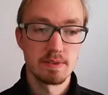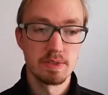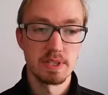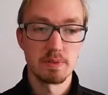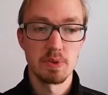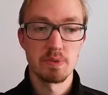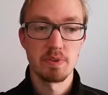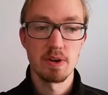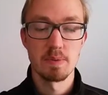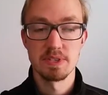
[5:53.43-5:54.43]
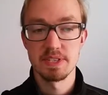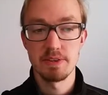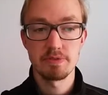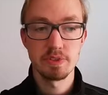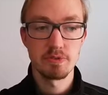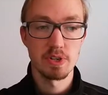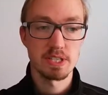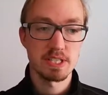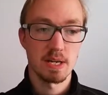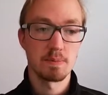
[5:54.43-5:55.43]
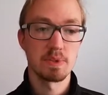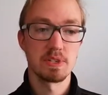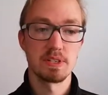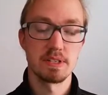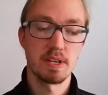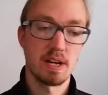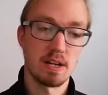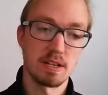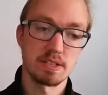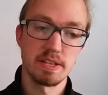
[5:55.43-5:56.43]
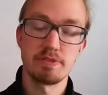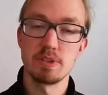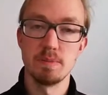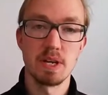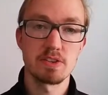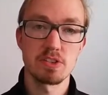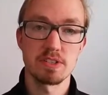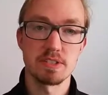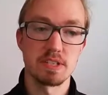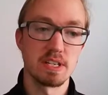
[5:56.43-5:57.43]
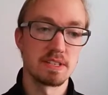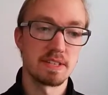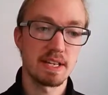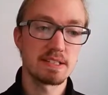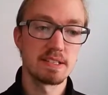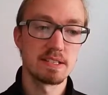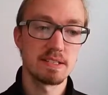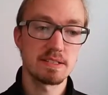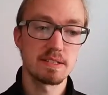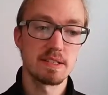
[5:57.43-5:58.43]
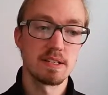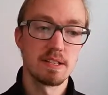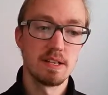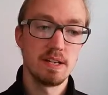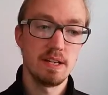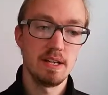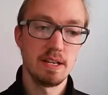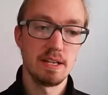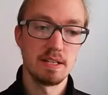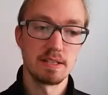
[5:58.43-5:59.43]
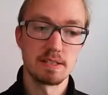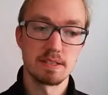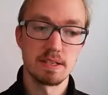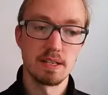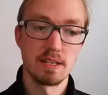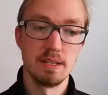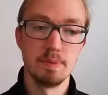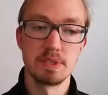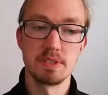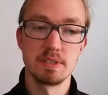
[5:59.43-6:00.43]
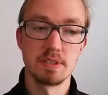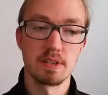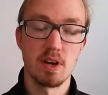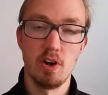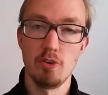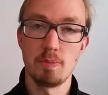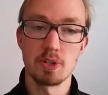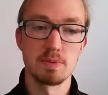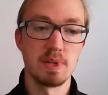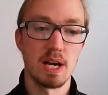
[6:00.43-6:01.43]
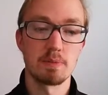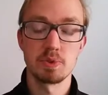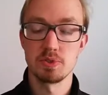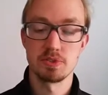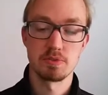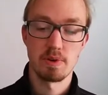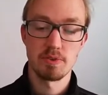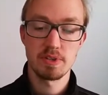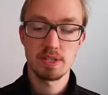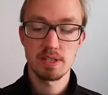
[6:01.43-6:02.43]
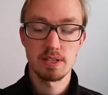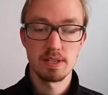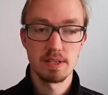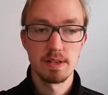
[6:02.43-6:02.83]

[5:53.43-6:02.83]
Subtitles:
To connect with environment. Safety, for example, are safety measures against accidents and limiting of possible harm to the surrounding.